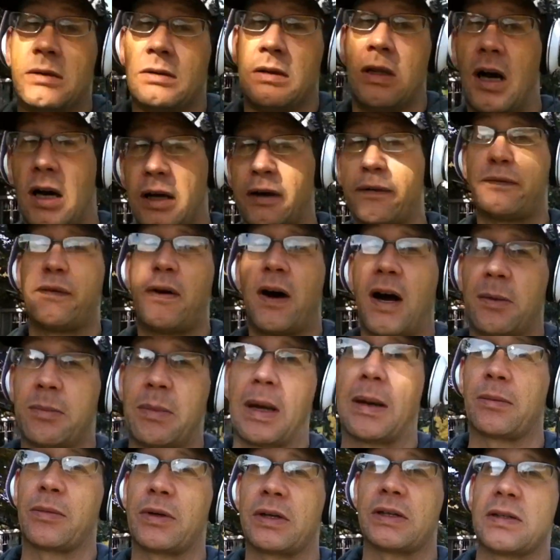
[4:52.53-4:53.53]
A lot of fond
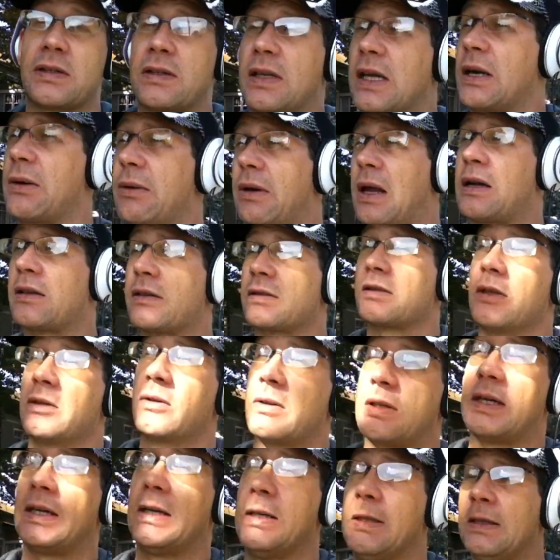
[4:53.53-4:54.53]
memories in there when I was a little
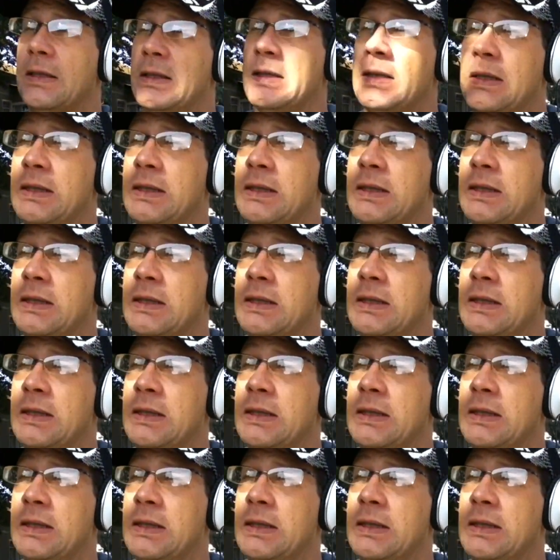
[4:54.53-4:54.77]
kid.